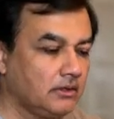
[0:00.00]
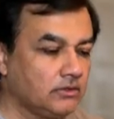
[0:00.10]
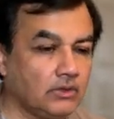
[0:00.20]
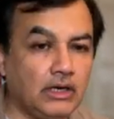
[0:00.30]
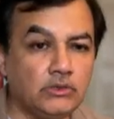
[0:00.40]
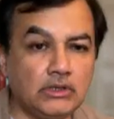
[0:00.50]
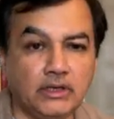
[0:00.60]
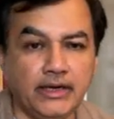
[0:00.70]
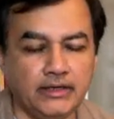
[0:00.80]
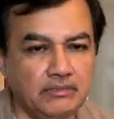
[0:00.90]
So I would
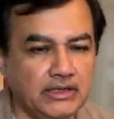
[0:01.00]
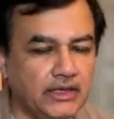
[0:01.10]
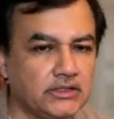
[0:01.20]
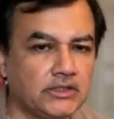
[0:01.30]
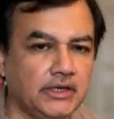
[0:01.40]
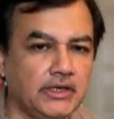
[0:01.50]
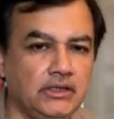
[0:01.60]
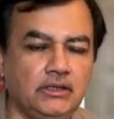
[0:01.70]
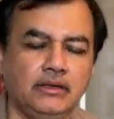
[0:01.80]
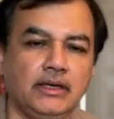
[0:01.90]
end my lecture
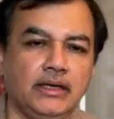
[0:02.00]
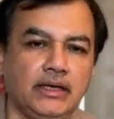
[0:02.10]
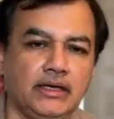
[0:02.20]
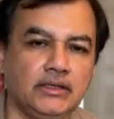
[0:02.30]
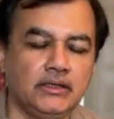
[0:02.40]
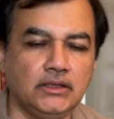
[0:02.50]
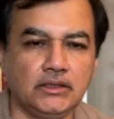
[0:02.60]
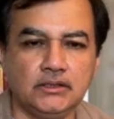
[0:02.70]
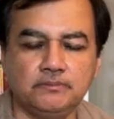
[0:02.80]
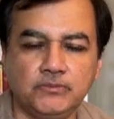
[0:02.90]
here, and
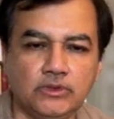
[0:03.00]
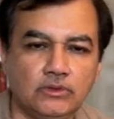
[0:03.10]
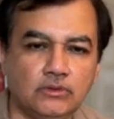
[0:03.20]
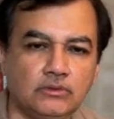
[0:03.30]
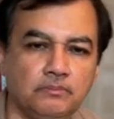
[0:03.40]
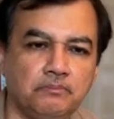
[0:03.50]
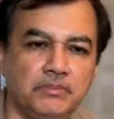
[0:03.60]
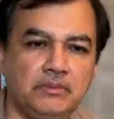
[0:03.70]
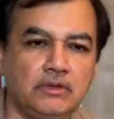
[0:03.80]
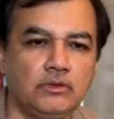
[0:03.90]
so
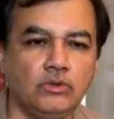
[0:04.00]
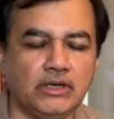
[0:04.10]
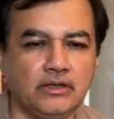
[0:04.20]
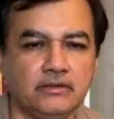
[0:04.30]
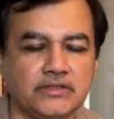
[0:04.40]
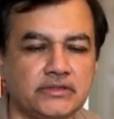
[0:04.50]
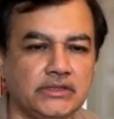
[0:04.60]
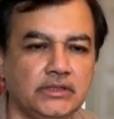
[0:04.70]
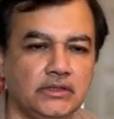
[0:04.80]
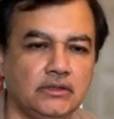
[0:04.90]
people who are
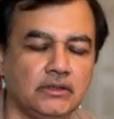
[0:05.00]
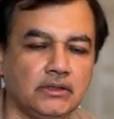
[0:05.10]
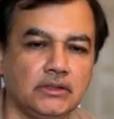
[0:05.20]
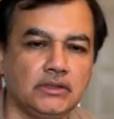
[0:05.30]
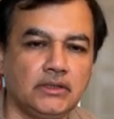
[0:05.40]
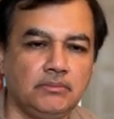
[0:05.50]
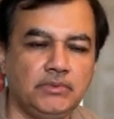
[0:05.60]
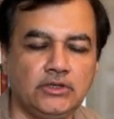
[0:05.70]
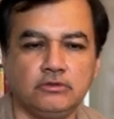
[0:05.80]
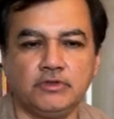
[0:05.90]
interested in a
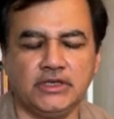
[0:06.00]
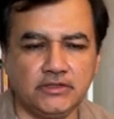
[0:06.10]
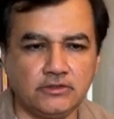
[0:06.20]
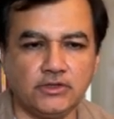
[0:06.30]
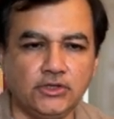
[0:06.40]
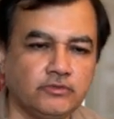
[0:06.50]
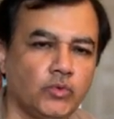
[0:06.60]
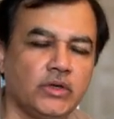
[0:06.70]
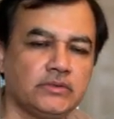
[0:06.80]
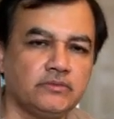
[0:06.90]
bit of a history of
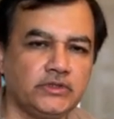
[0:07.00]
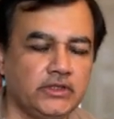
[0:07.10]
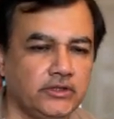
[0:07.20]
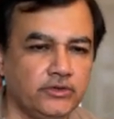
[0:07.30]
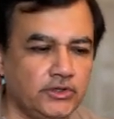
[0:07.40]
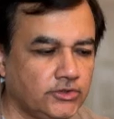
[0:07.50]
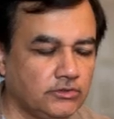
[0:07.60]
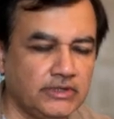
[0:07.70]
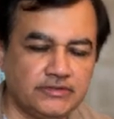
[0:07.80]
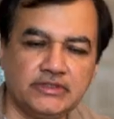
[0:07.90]
quantum field theory
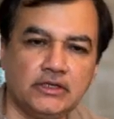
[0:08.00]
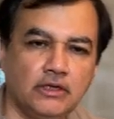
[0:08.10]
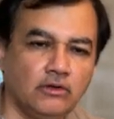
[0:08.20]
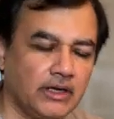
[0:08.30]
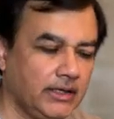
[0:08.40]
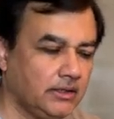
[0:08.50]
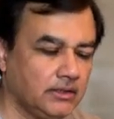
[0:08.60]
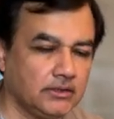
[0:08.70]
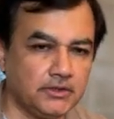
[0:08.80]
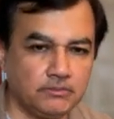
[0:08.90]
should definitely look at
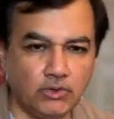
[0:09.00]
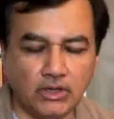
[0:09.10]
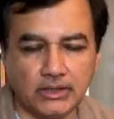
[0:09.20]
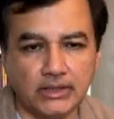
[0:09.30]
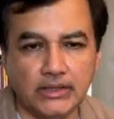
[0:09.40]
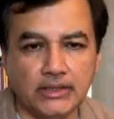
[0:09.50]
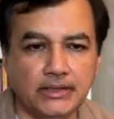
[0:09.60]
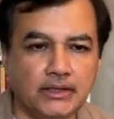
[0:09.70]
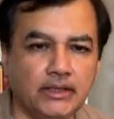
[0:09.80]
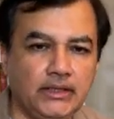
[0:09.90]
this book.
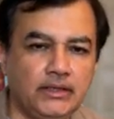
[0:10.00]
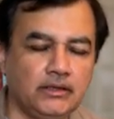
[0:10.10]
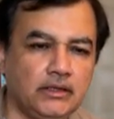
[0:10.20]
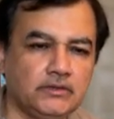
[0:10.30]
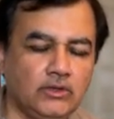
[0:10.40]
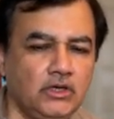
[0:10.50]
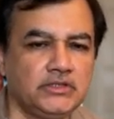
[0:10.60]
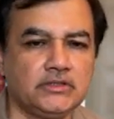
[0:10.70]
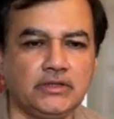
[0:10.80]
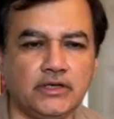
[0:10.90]
And it's not
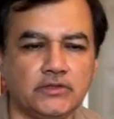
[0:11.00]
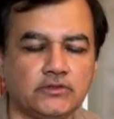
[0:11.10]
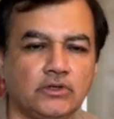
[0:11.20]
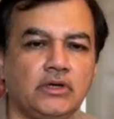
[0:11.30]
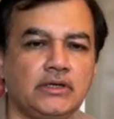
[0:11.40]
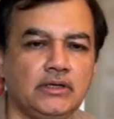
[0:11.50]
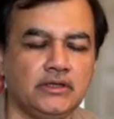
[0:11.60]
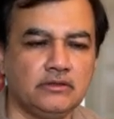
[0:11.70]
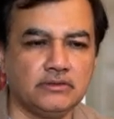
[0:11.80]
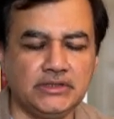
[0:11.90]
just the historical
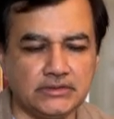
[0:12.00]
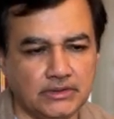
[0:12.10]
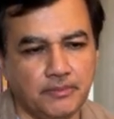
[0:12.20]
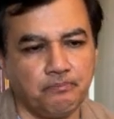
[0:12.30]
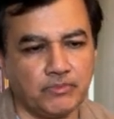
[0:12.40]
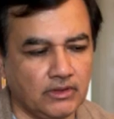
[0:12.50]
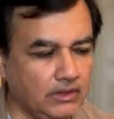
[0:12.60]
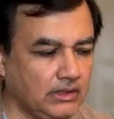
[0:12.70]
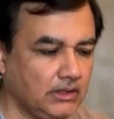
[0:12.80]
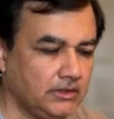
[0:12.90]
interest.
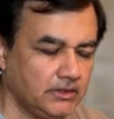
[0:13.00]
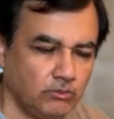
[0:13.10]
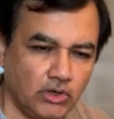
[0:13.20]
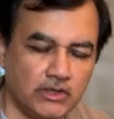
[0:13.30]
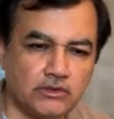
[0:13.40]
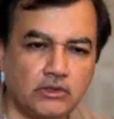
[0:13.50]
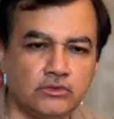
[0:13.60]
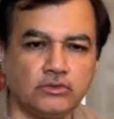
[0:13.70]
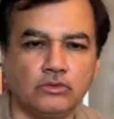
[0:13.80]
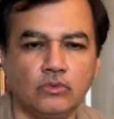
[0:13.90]
This book is
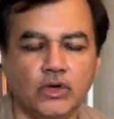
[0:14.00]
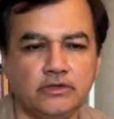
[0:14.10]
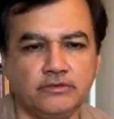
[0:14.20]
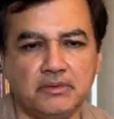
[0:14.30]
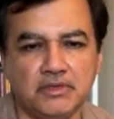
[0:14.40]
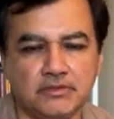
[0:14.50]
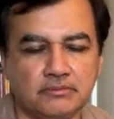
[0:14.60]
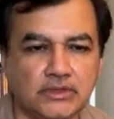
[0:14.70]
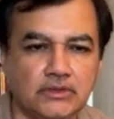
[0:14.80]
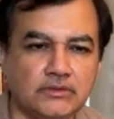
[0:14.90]
also quite famous
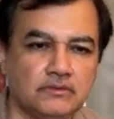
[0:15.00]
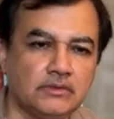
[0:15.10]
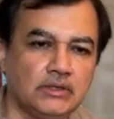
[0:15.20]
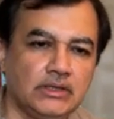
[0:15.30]
because